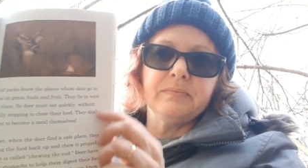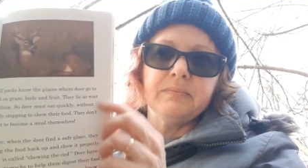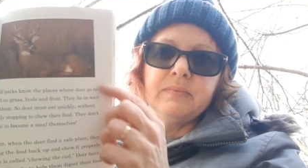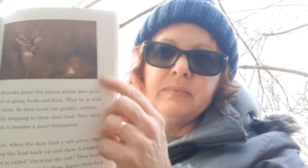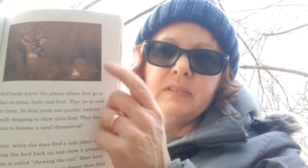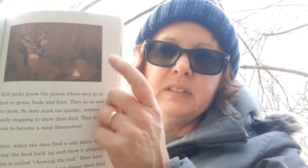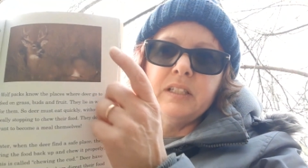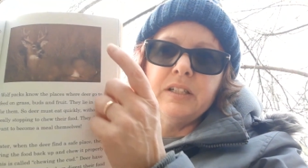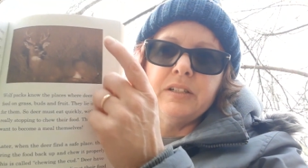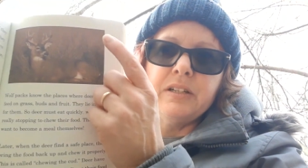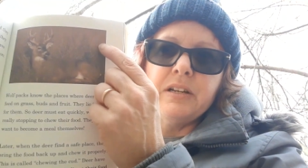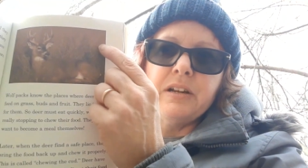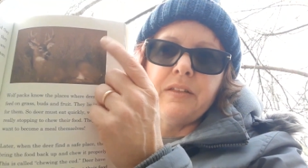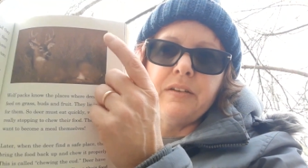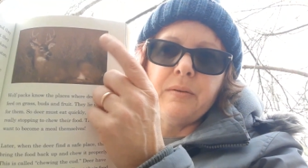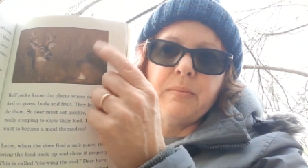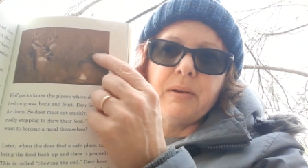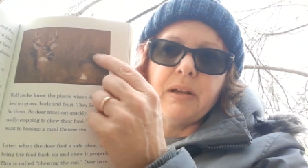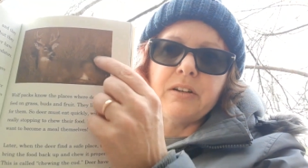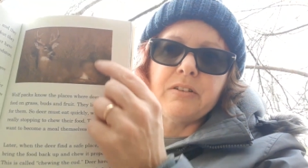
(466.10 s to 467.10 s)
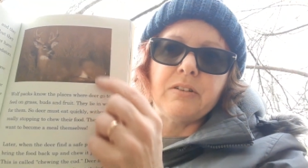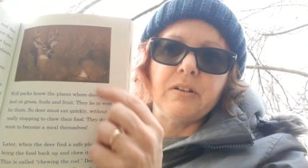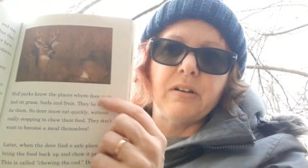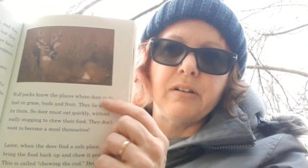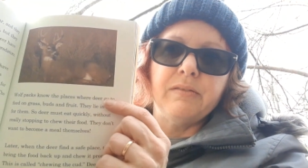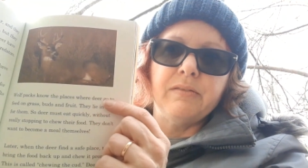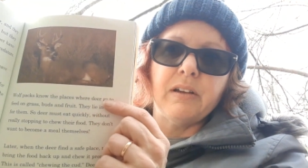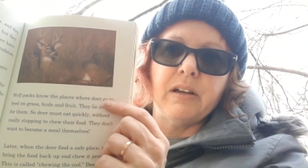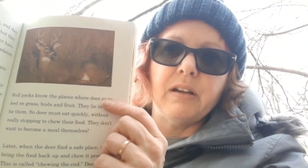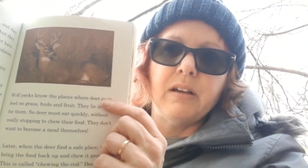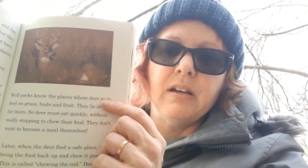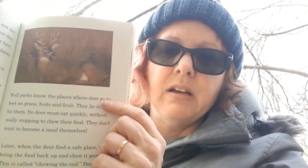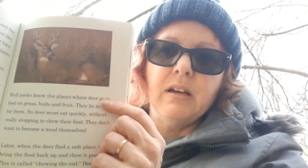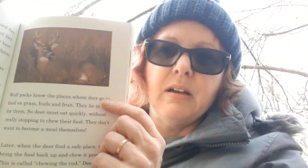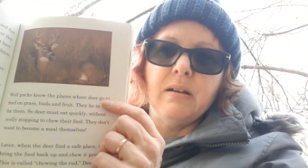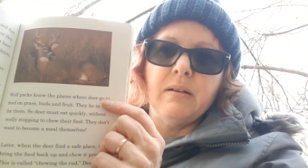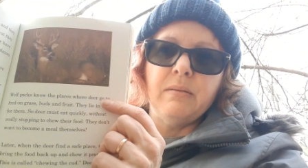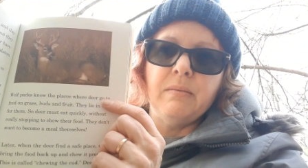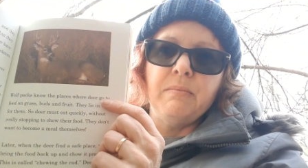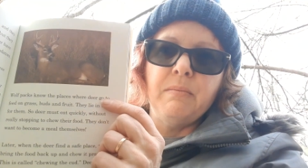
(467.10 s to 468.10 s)
And there's another picture of a
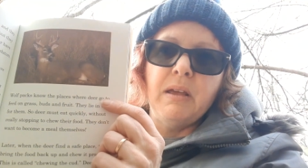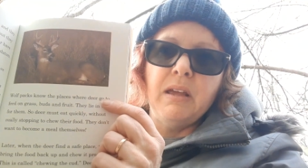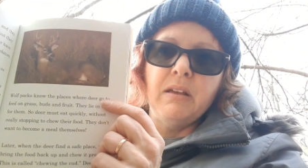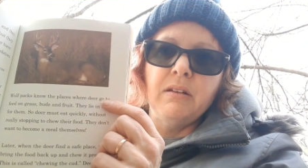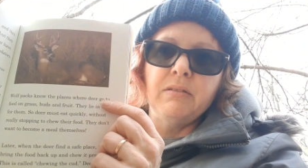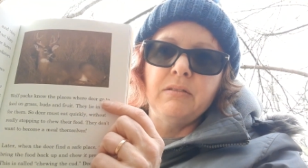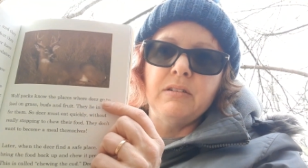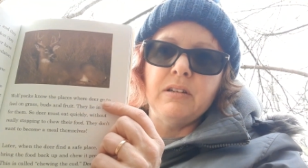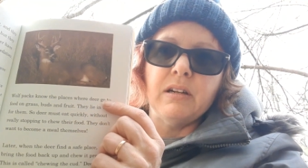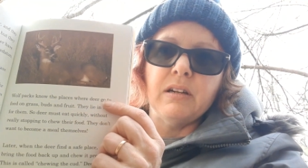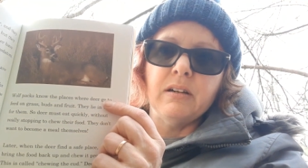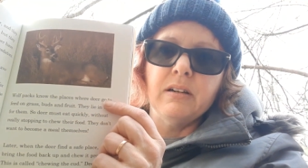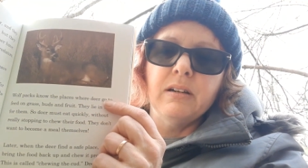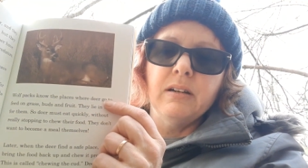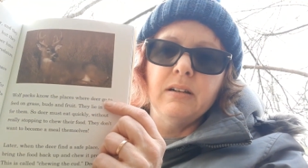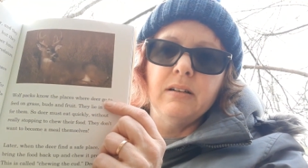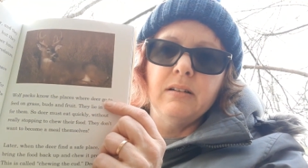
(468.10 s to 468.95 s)
male deer.